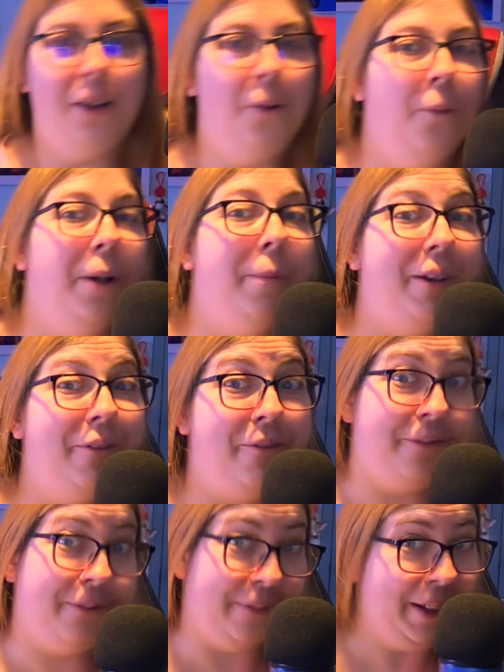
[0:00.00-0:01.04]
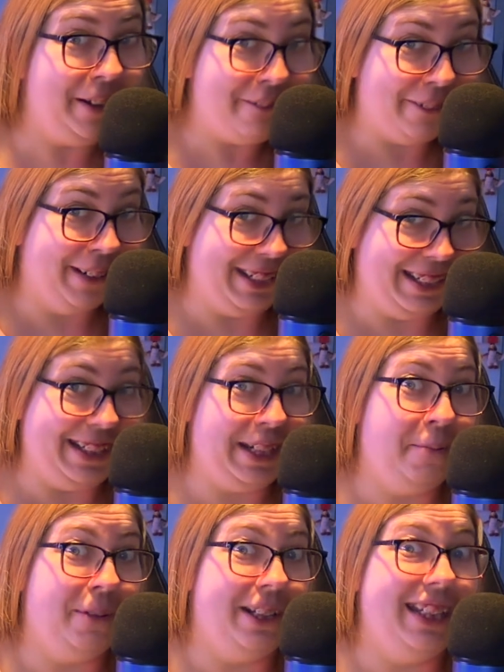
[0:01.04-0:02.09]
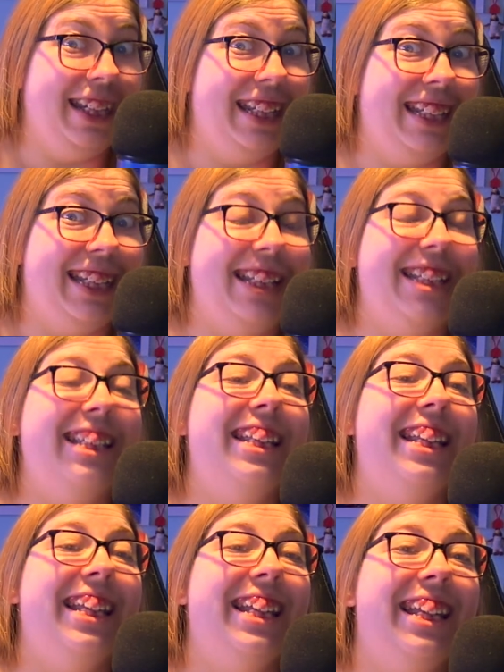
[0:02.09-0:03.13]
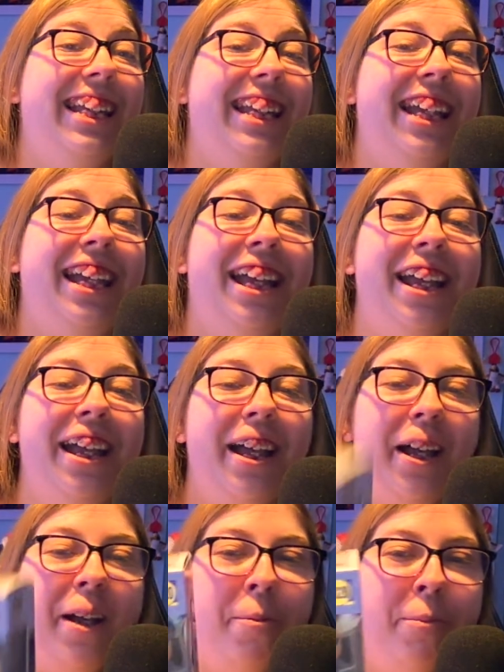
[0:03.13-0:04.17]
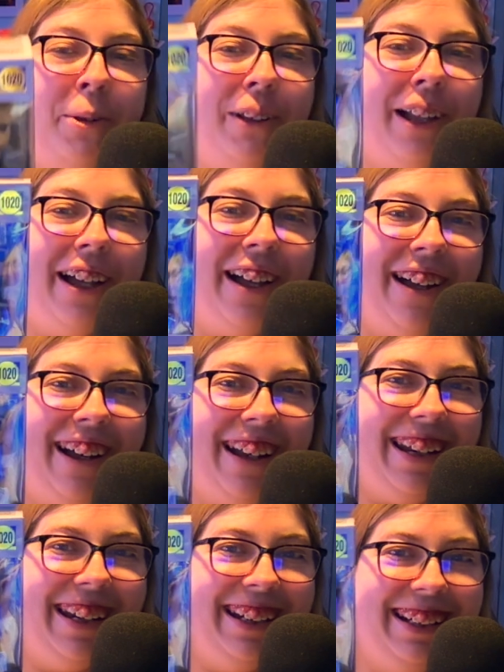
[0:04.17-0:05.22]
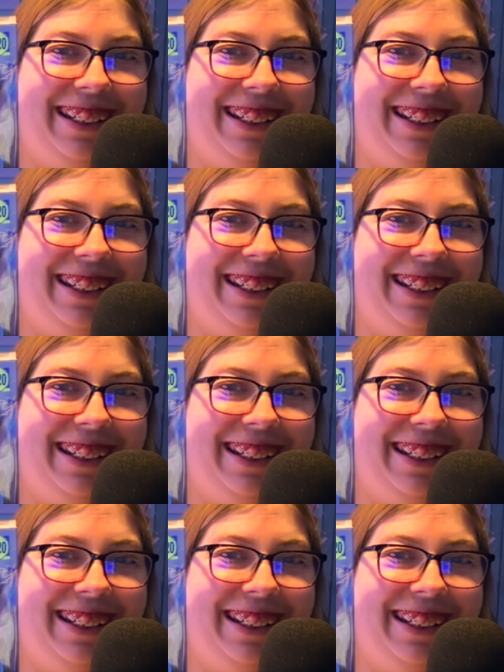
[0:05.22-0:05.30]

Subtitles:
one of my favorite Disney princesses, Mulan.